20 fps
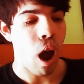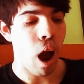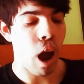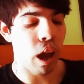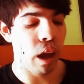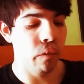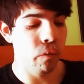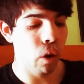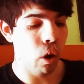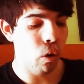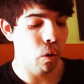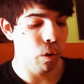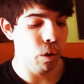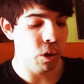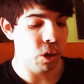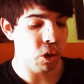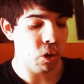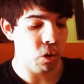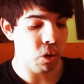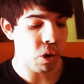am
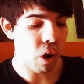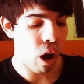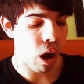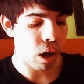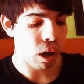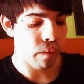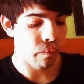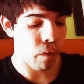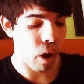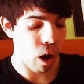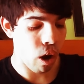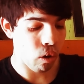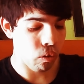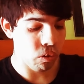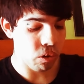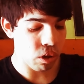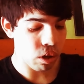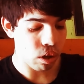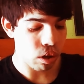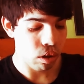going to talk
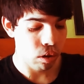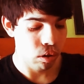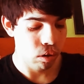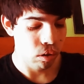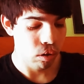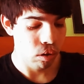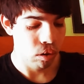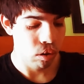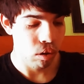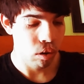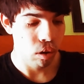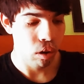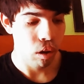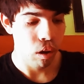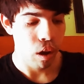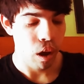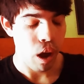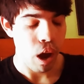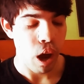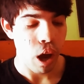about
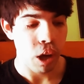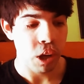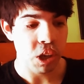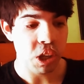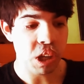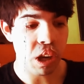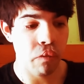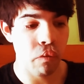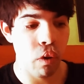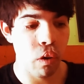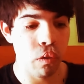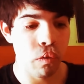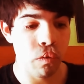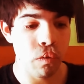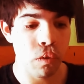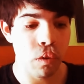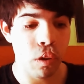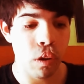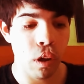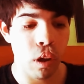some
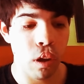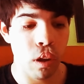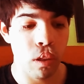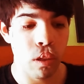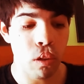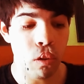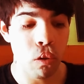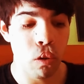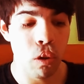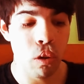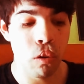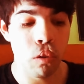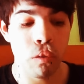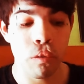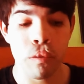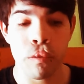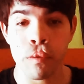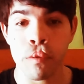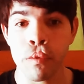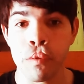of the
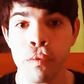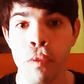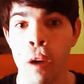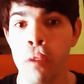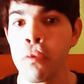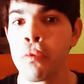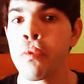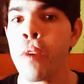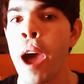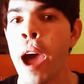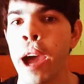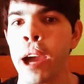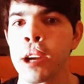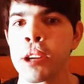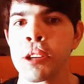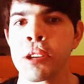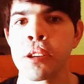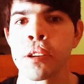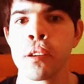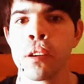little fun
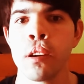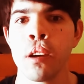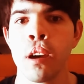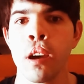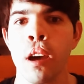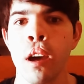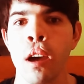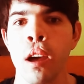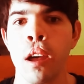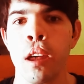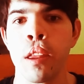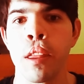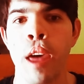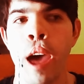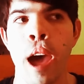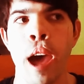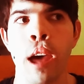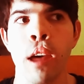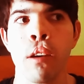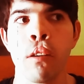facts
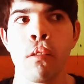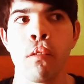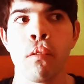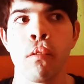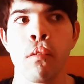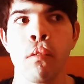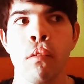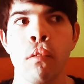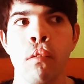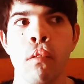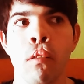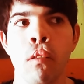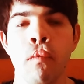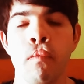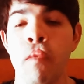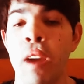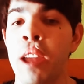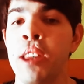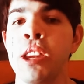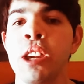that
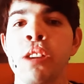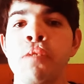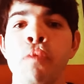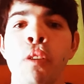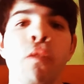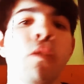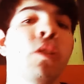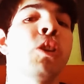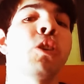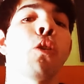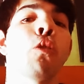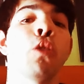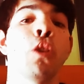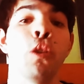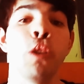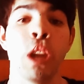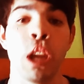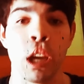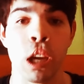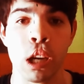made this movie so
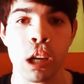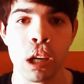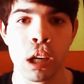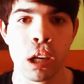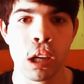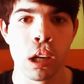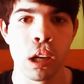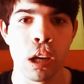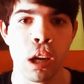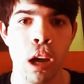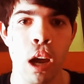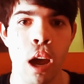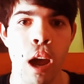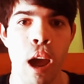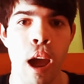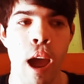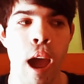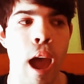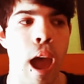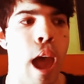unique
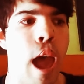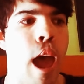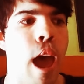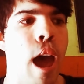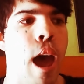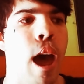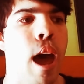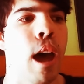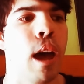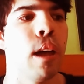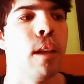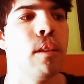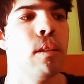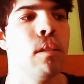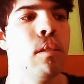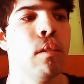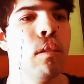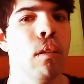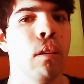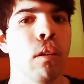
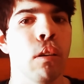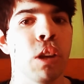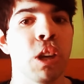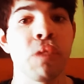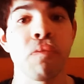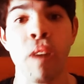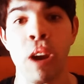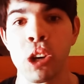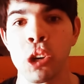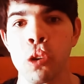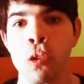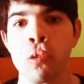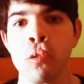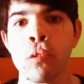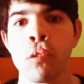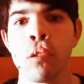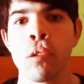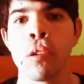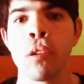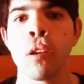and special
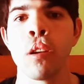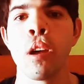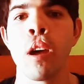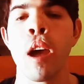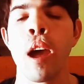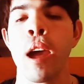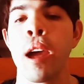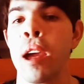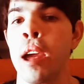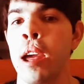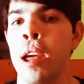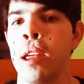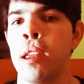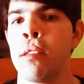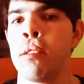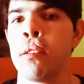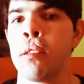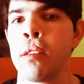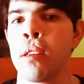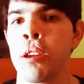
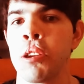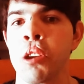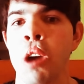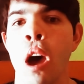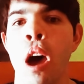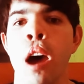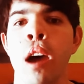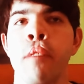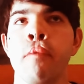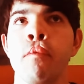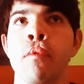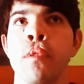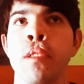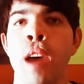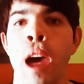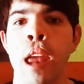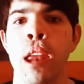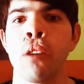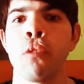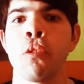in the time
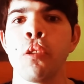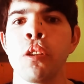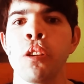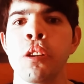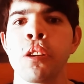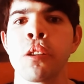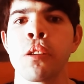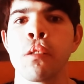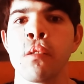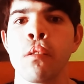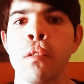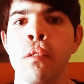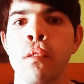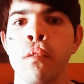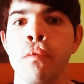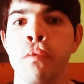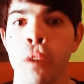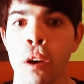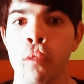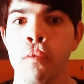that it was
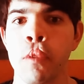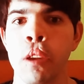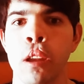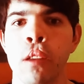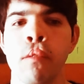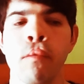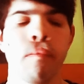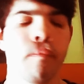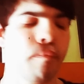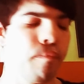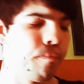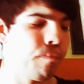filmed in.